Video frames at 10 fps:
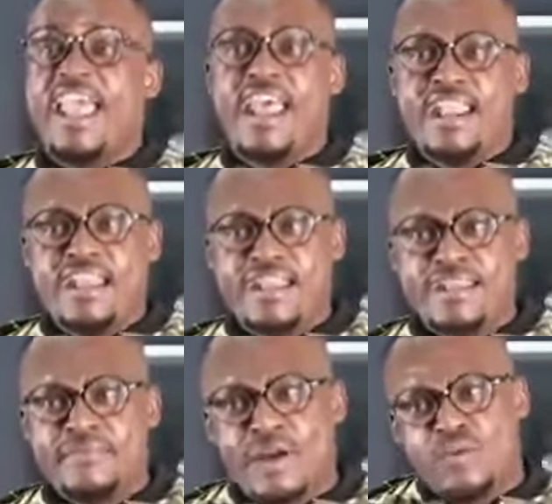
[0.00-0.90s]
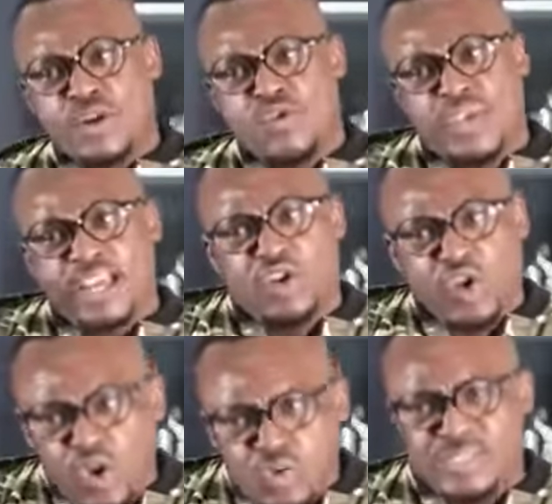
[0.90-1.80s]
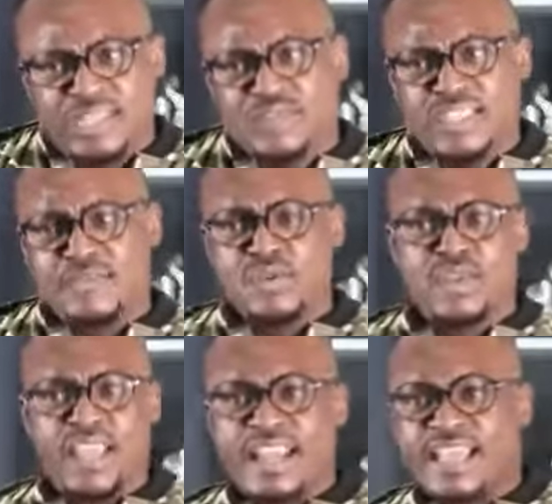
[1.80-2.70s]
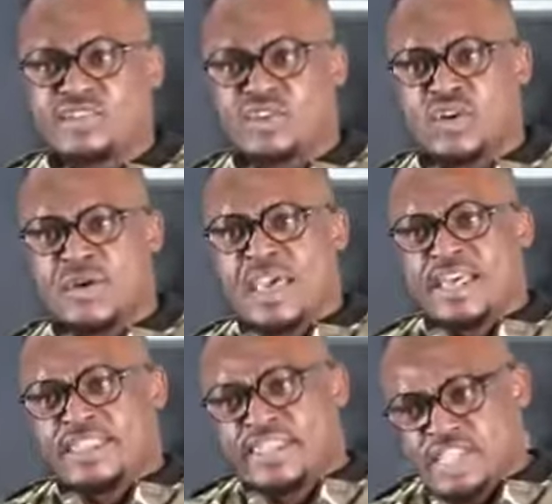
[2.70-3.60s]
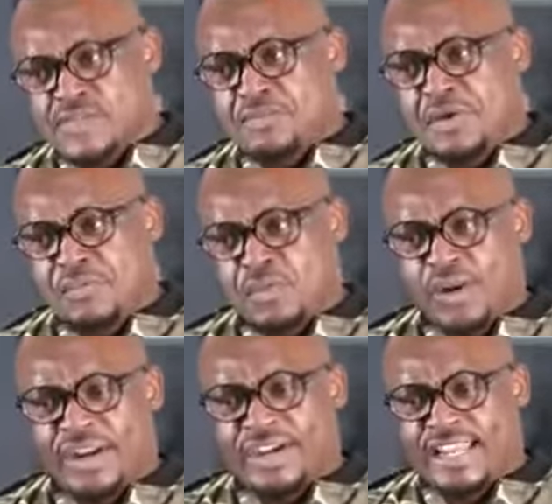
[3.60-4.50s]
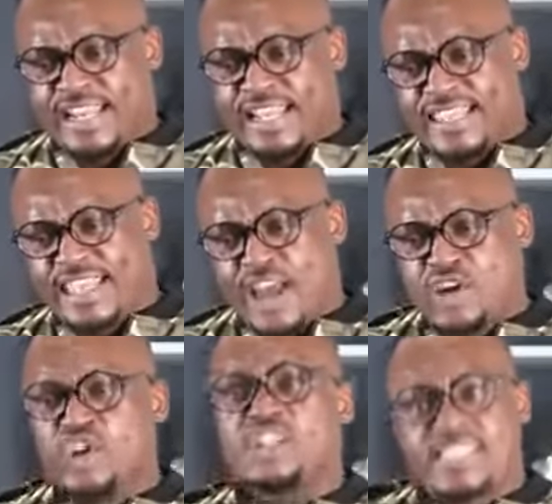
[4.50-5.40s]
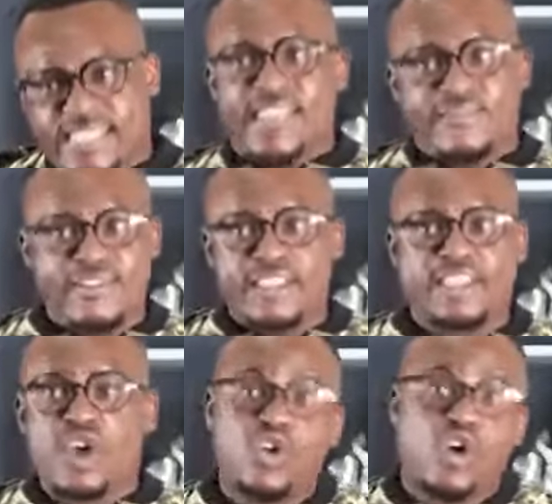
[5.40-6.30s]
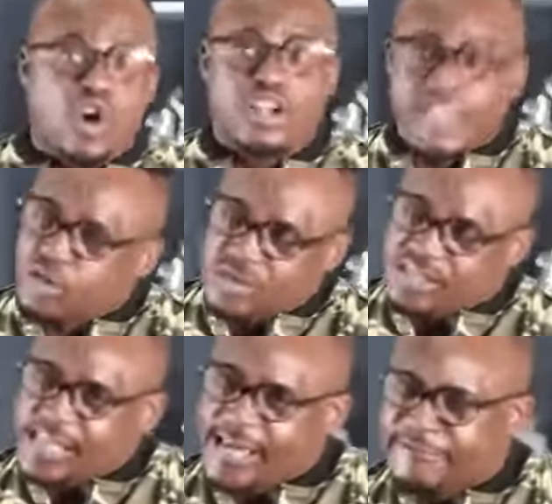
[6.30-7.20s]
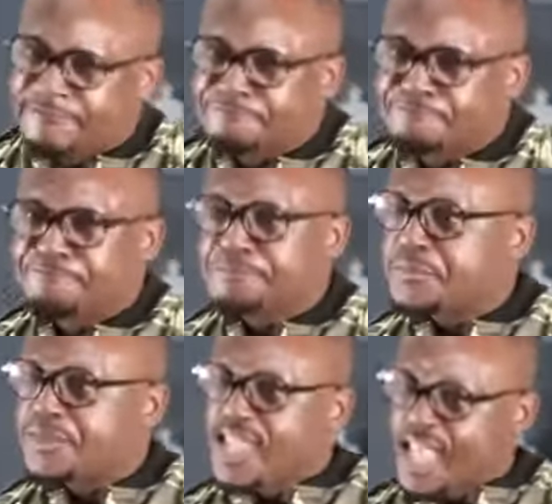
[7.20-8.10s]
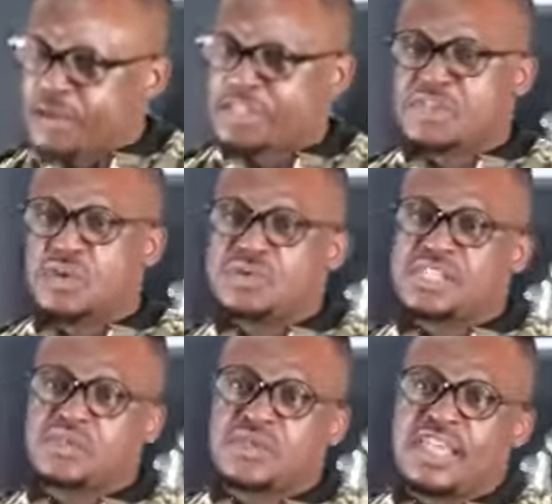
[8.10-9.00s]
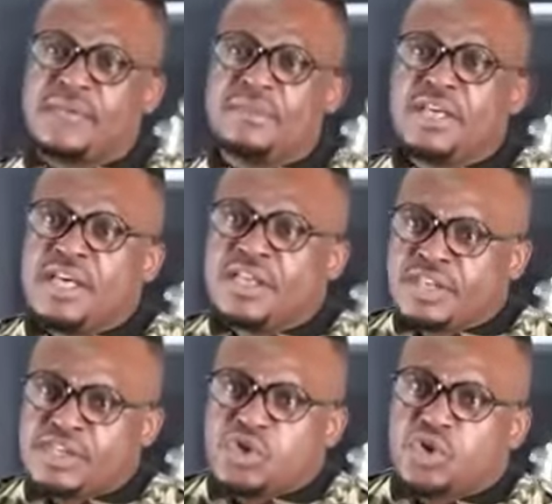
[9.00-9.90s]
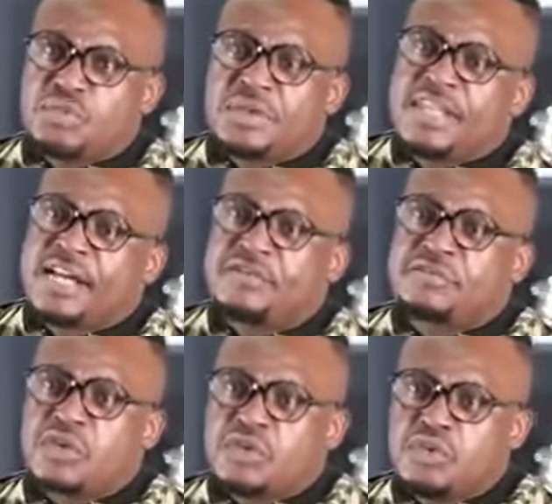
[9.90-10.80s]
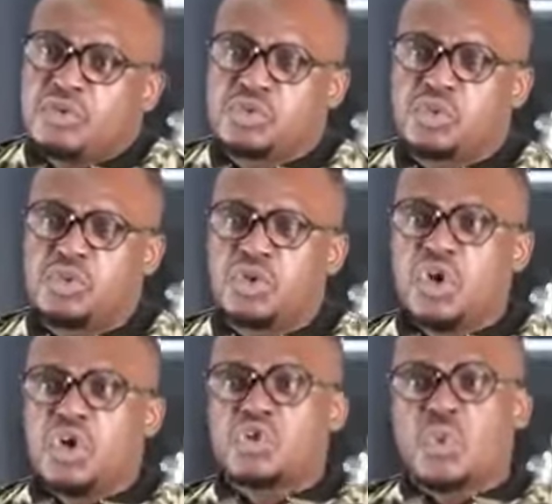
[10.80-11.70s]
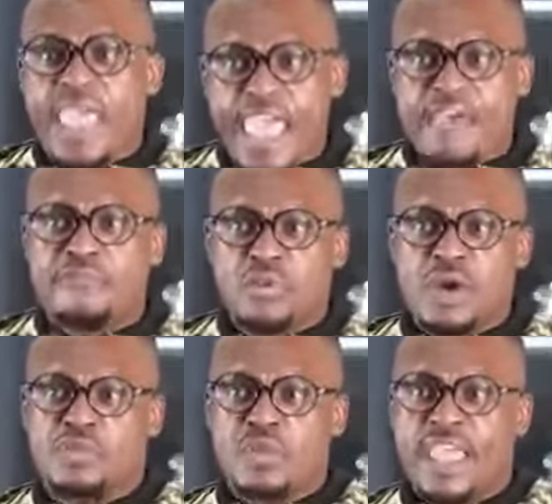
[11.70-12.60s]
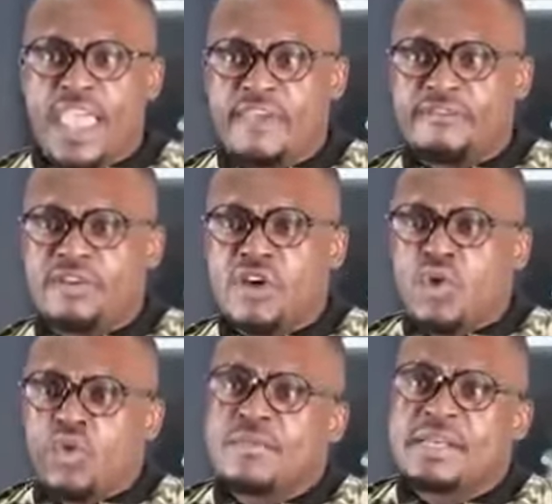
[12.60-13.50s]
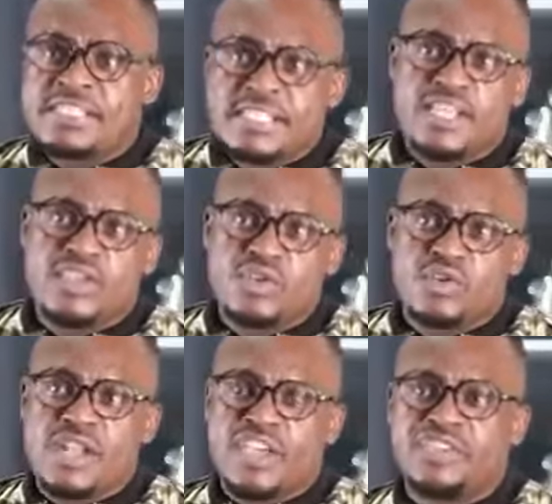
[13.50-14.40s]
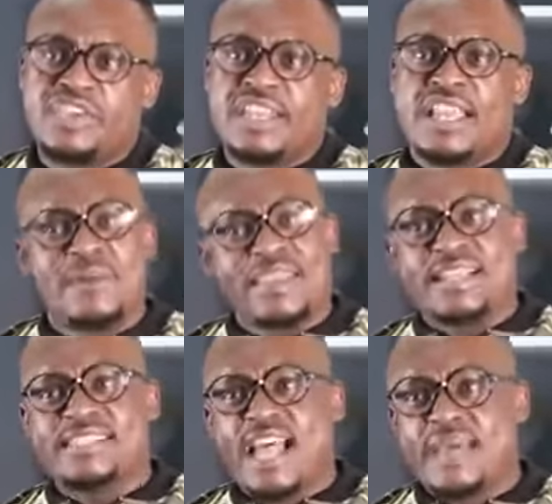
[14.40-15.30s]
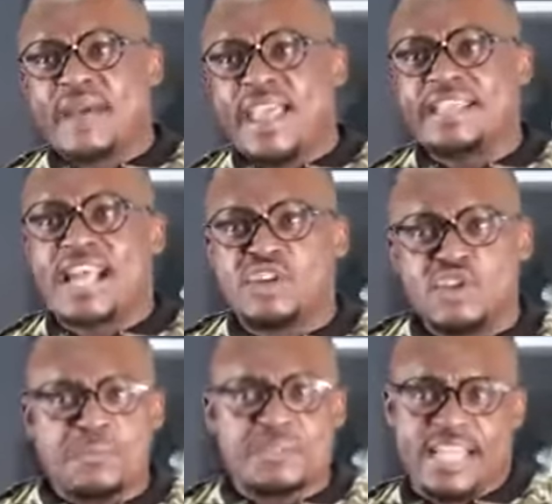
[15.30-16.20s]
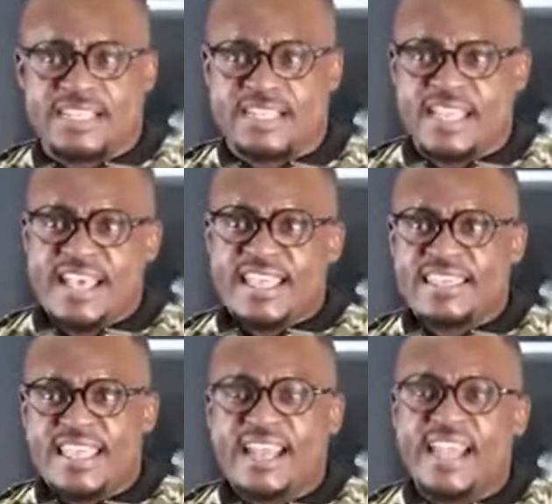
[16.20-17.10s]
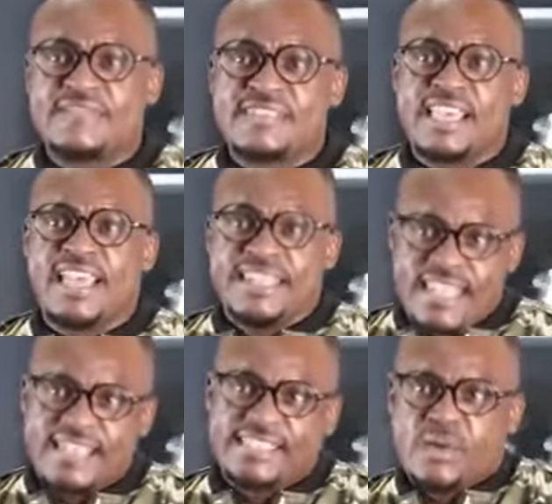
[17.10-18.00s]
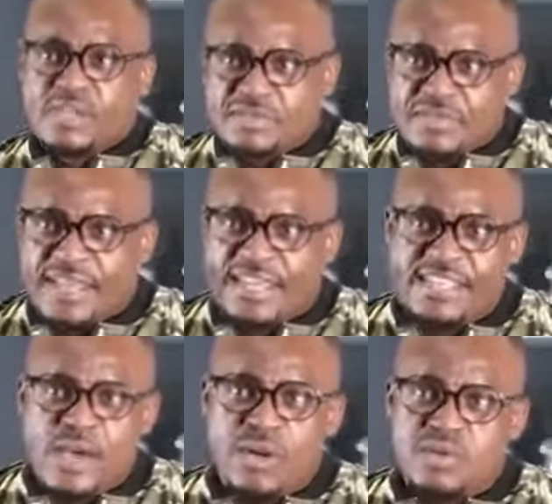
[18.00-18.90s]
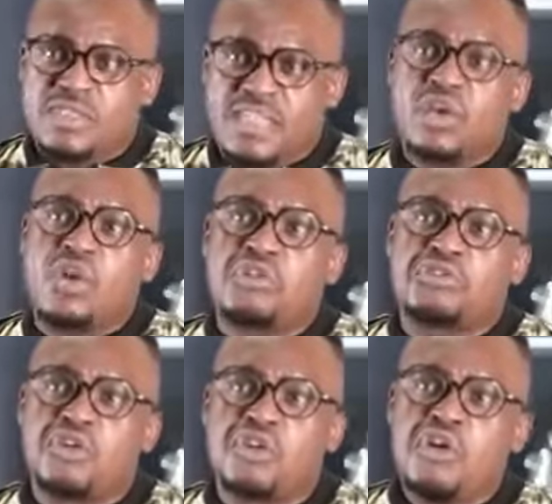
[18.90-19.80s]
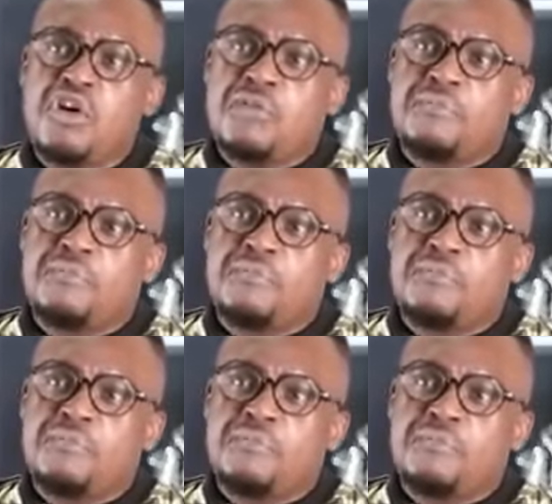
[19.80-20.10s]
But when you get closer to them, you realize, you know, these people really, they are not serving the God that we serve. I was closer to them. They told me that for you to have what we have, we must take you to Nigeria. By that time, I had adopted their lifestyle. Yes, I was married. I want to thank God for